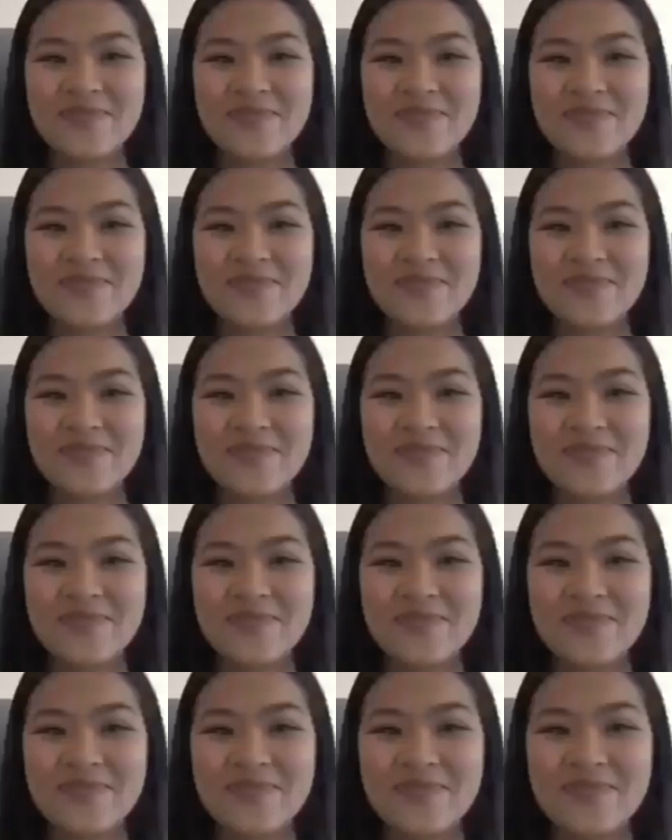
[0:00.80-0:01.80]
What's up?
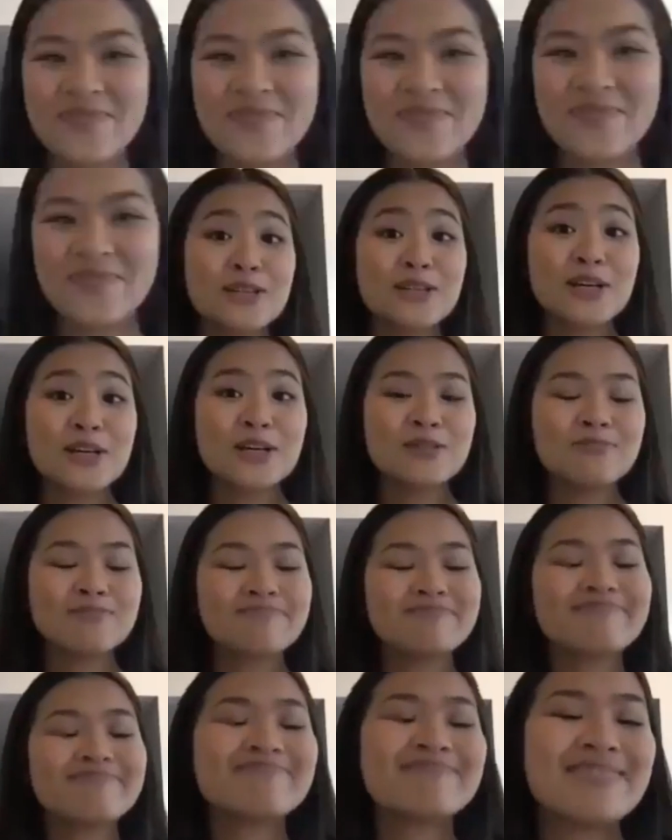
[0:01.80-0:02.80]
My Lolo,
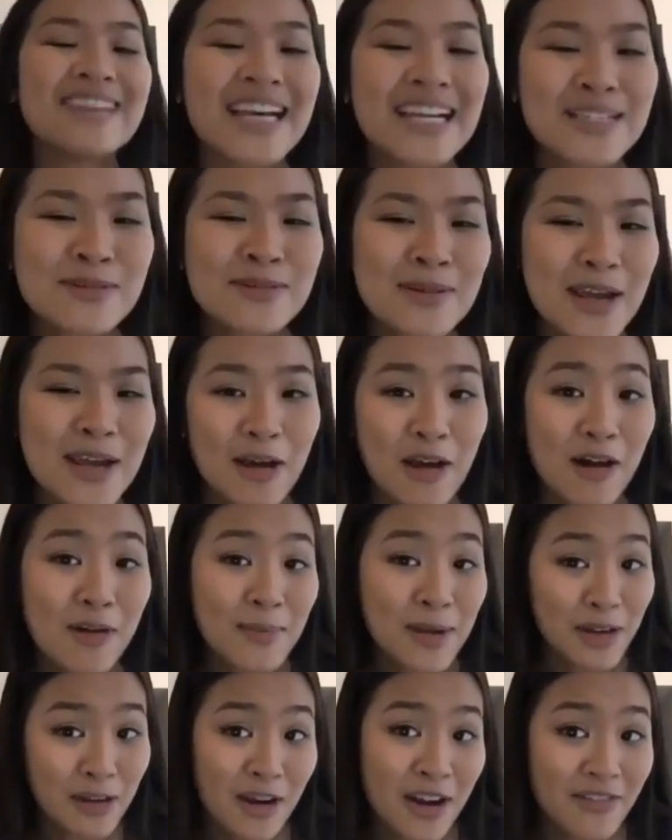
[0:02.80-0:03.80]
that's what I
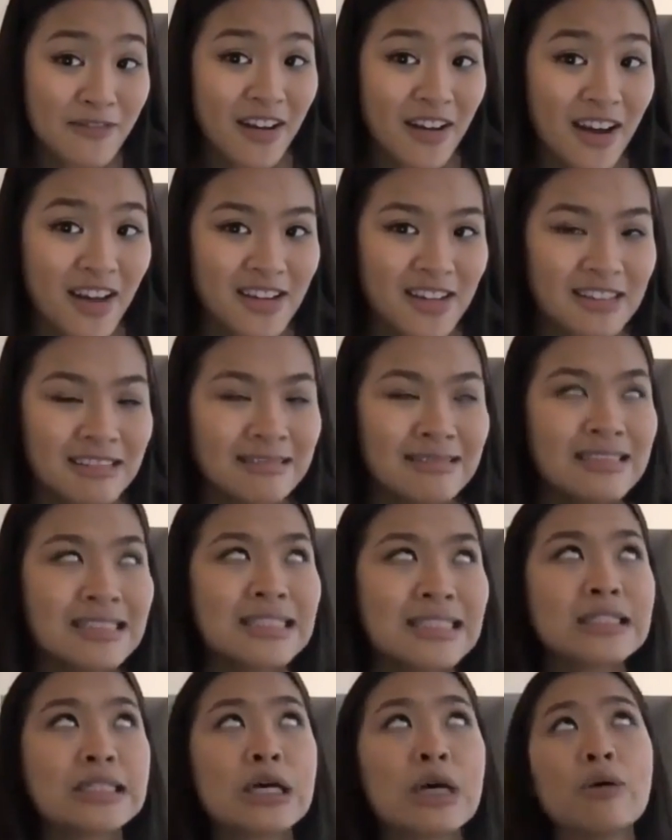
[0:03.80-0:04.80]
call my grandfather,
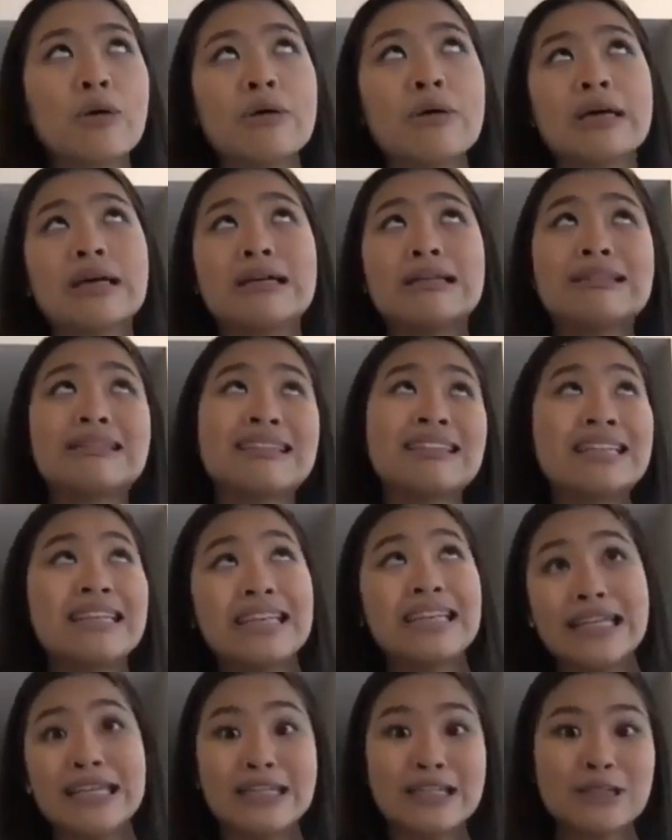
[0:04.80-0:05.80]
is going a
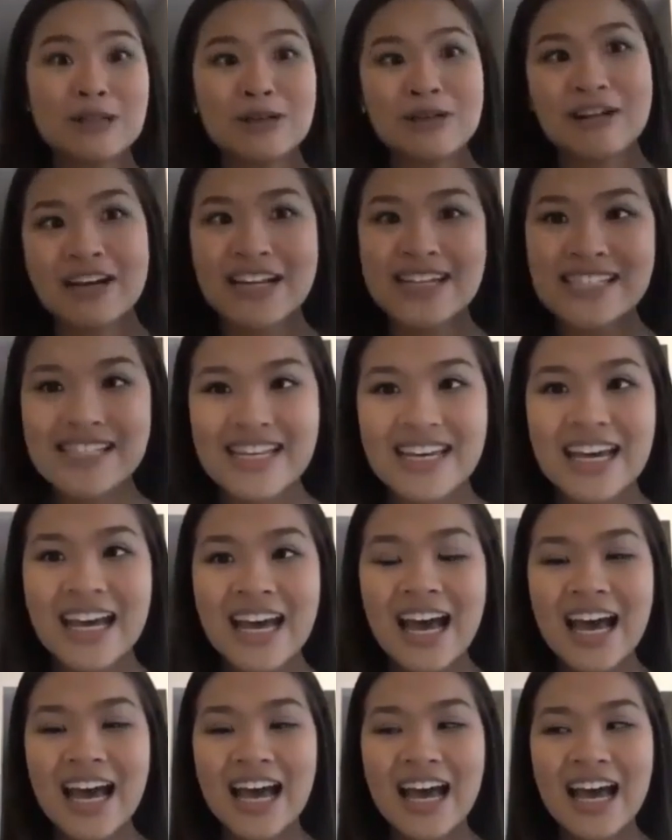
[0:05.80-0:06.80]
little crazy.
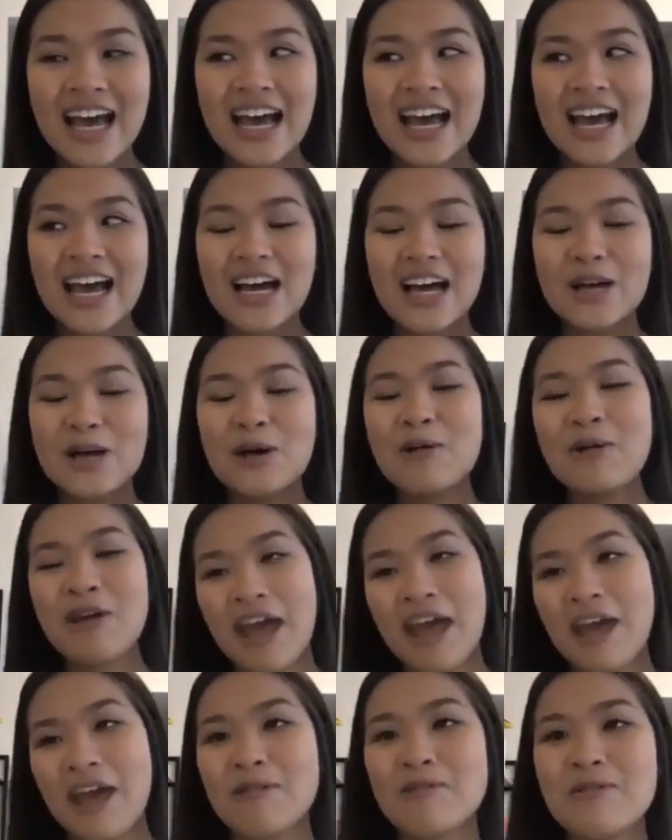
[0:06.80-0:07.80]

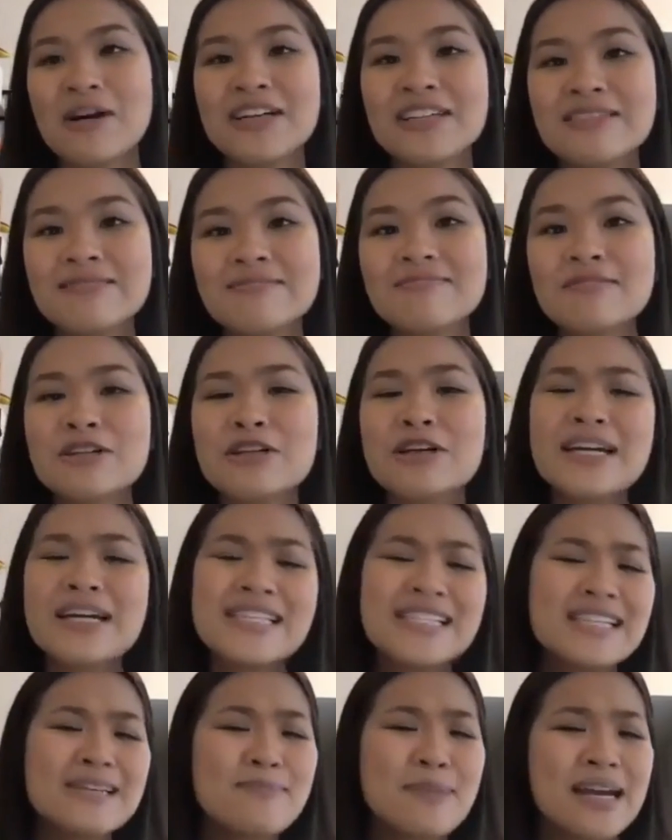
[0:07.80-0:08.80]
Okay, well,
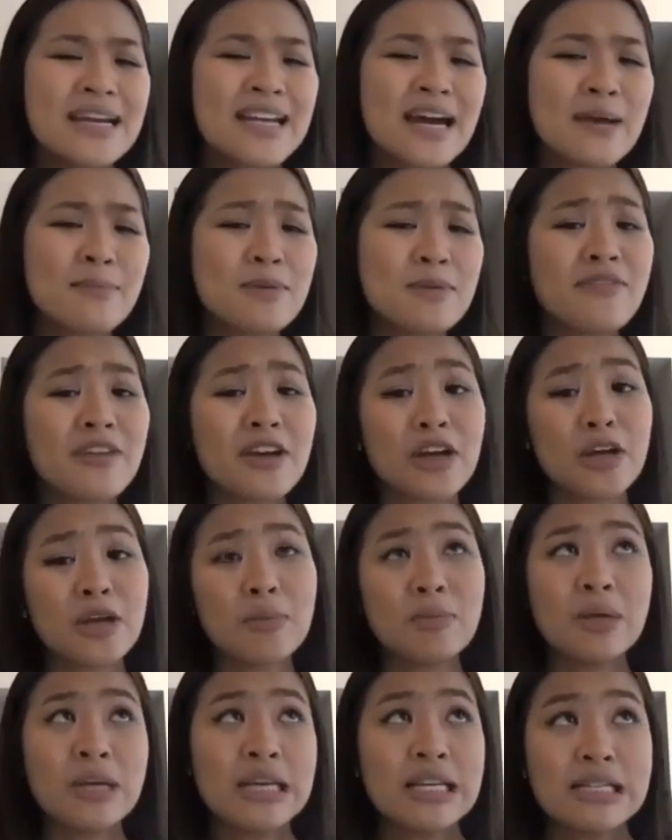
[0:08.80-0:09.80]
crazy might not be
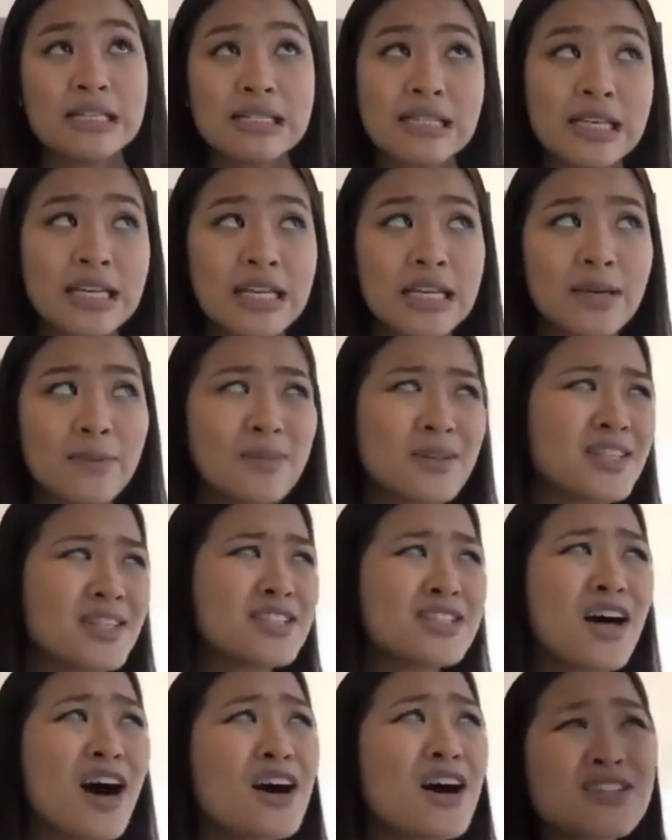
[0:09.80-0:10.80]
very PC, but
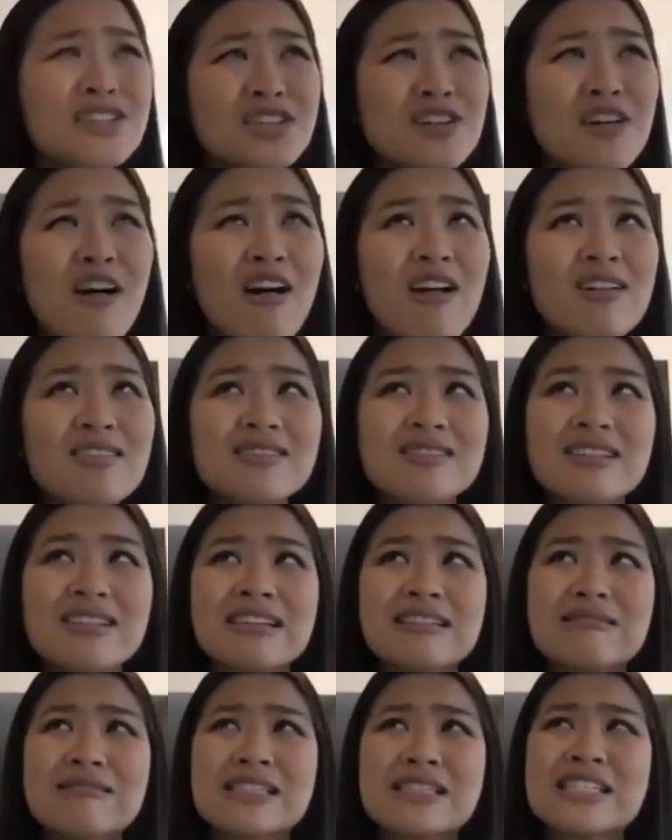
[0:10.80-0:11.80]
the doctor calls
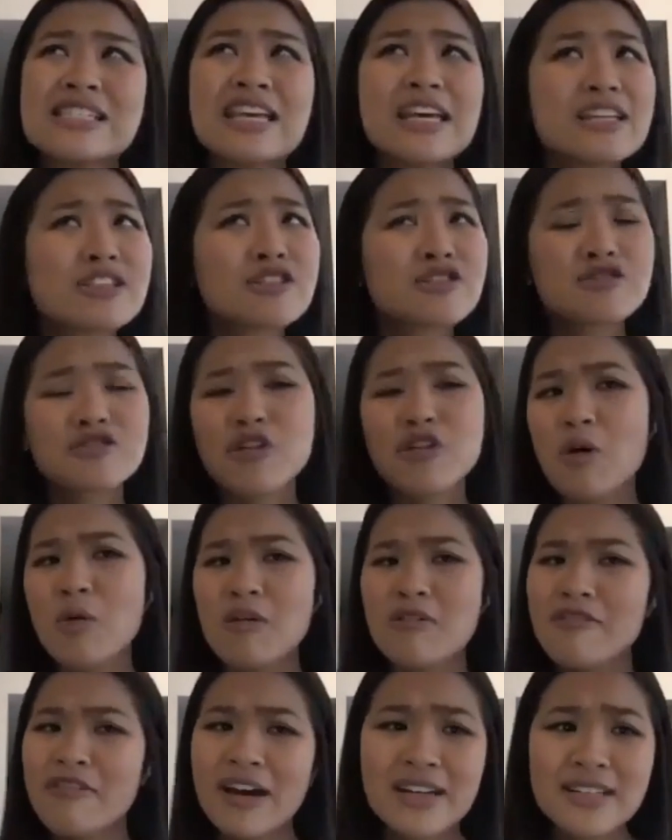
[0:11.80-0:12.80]
it
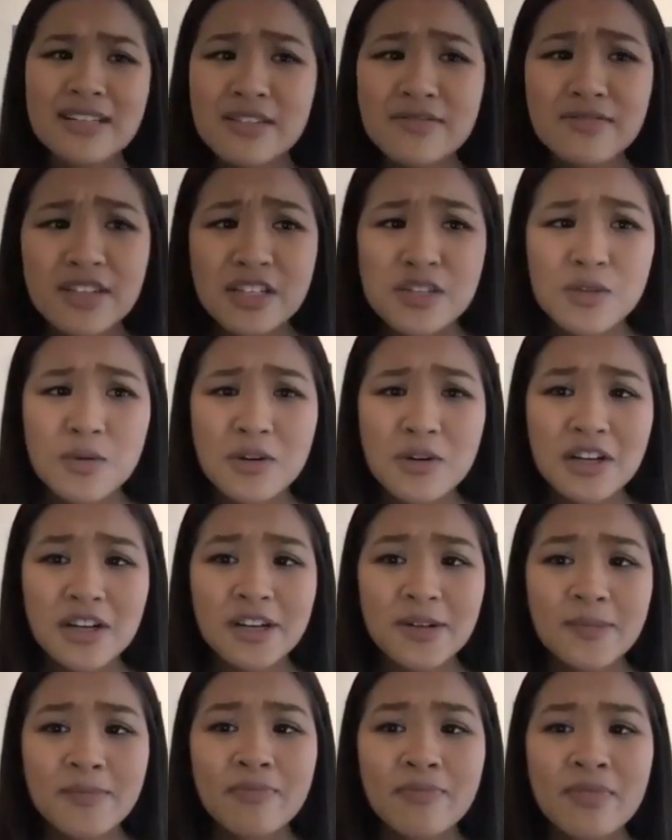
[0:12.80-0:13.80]
schizoaffective
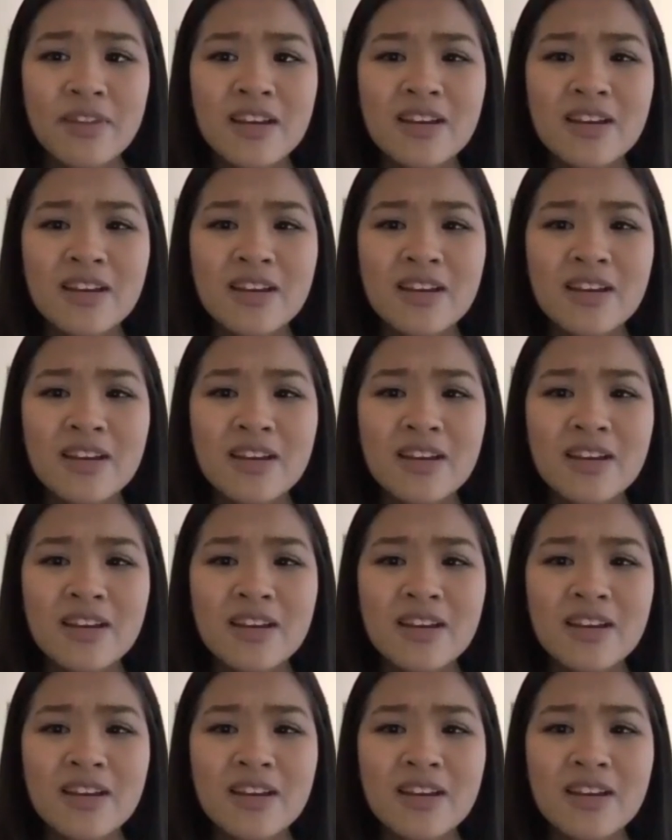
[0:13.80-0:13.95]
disorder.